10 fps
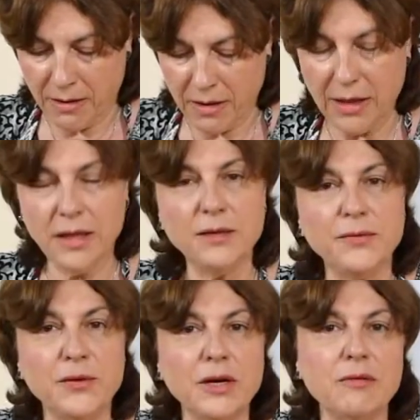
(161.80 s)
And
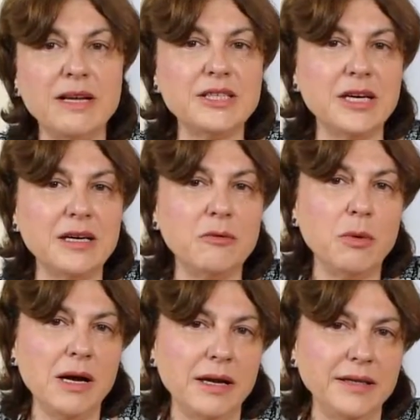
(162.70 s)
for Khvanchkara
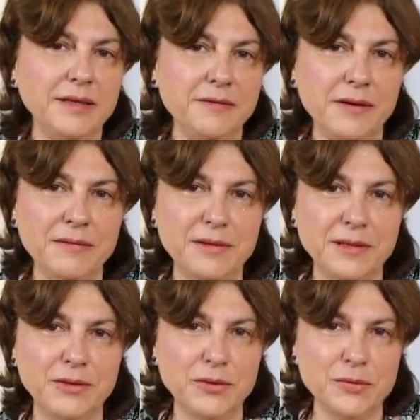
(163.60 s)
wine, the
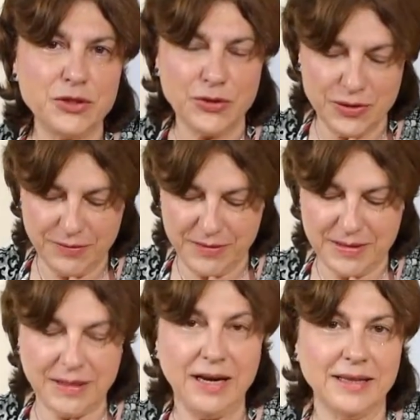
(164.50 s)
favorite of Joseph
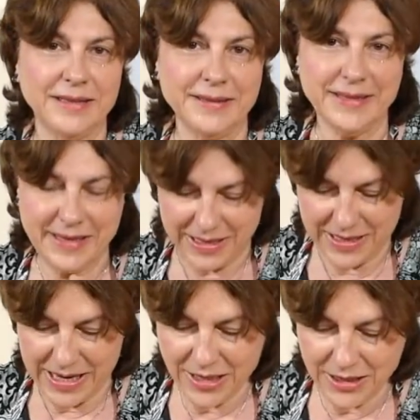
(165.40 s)
Stalin.
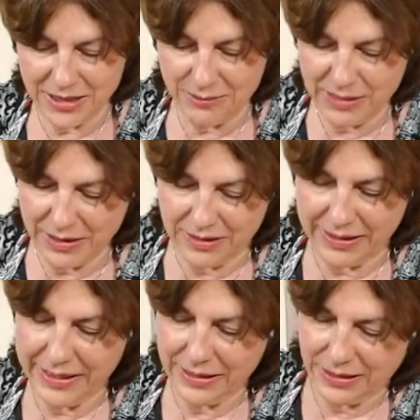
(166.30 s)
Actually, my
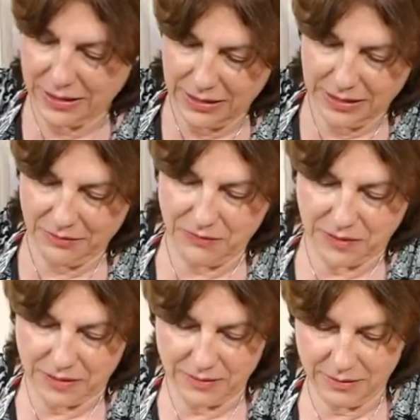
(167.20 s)

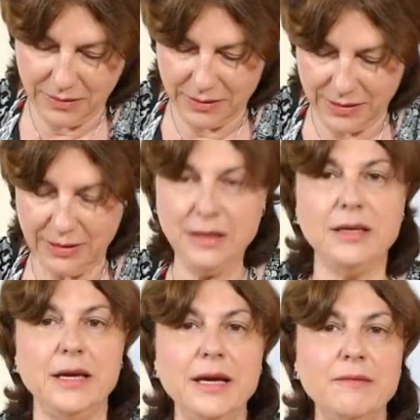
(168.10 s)
great-grandfather, he
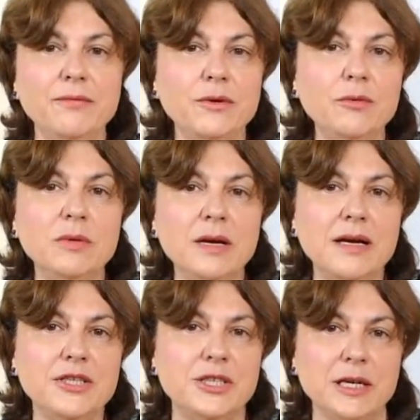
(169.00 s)
came from
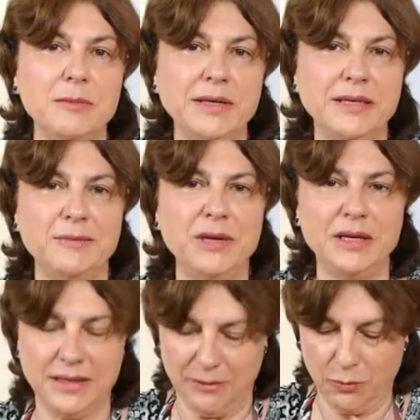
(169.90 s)
Russia, but he
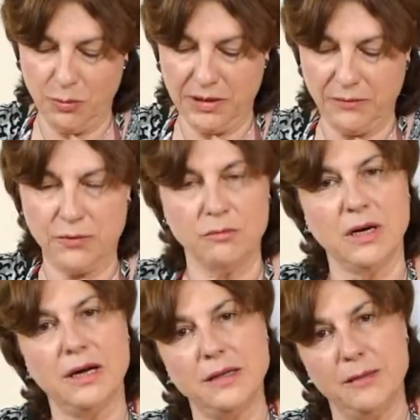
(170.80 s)
married a woman from
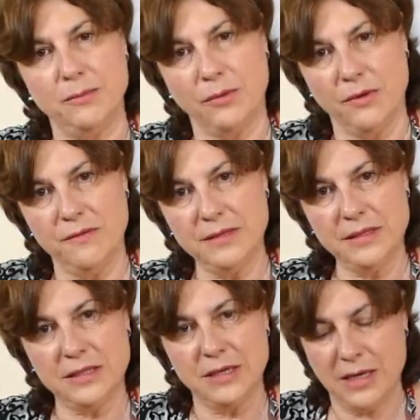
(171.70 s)
Kartli
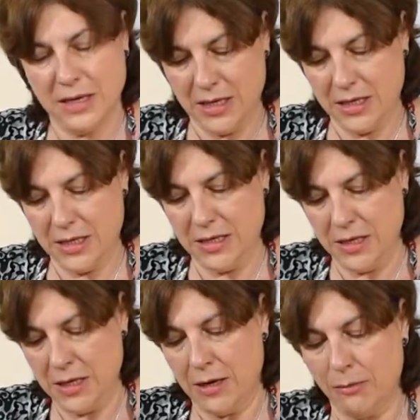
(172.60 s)
province.
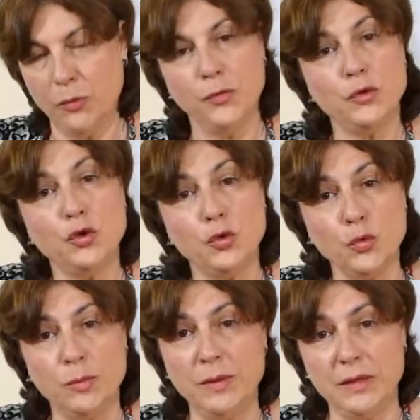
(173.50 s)
He moved to
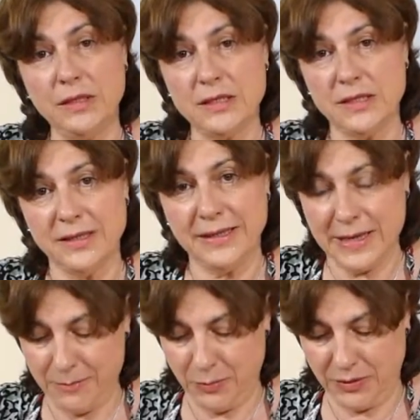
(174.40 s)
Tbilisi, the
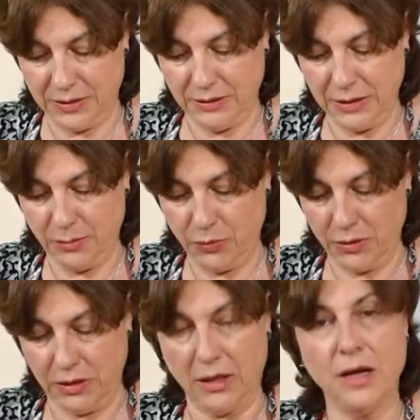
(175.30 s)
capital. He
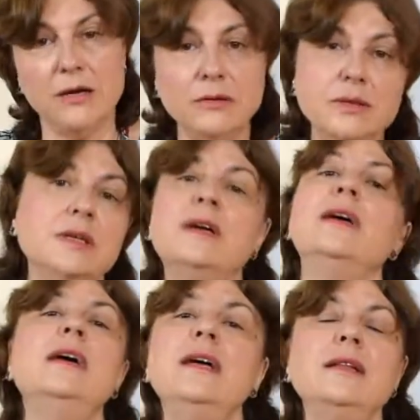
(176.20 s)
bought the house,
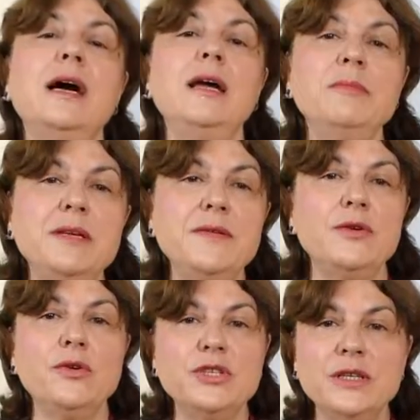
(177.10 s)
and I'm the
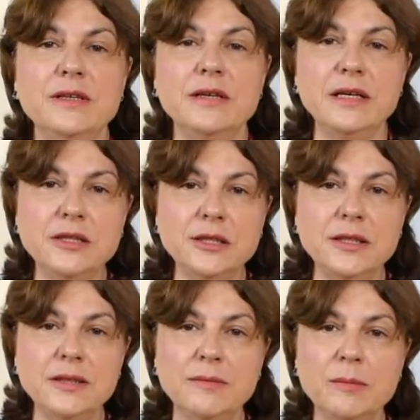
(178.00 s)
3rd
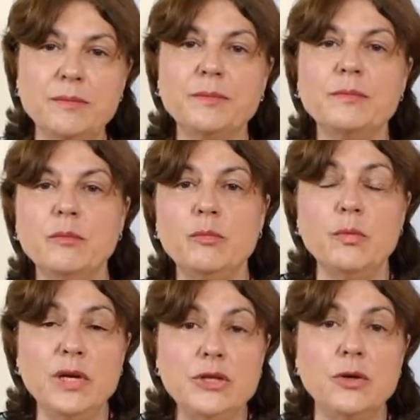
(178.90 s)
generation
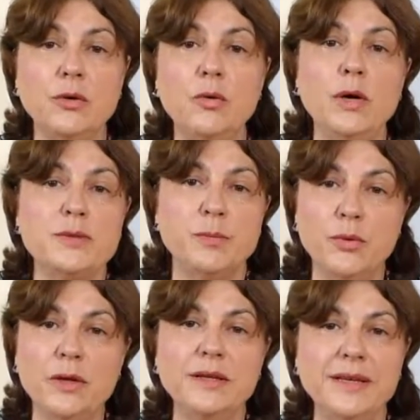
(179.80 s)
who was
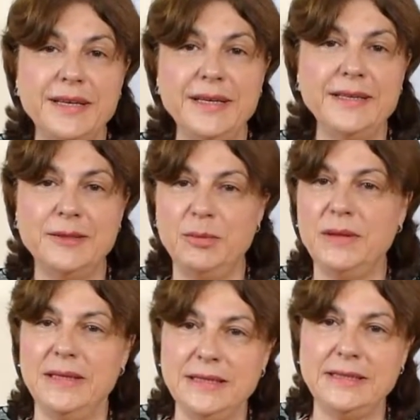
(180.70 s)
born in
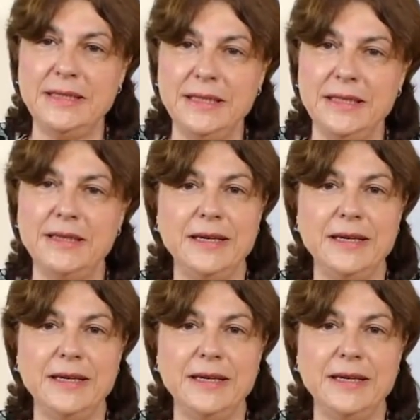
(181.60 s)
Tbilisi, in the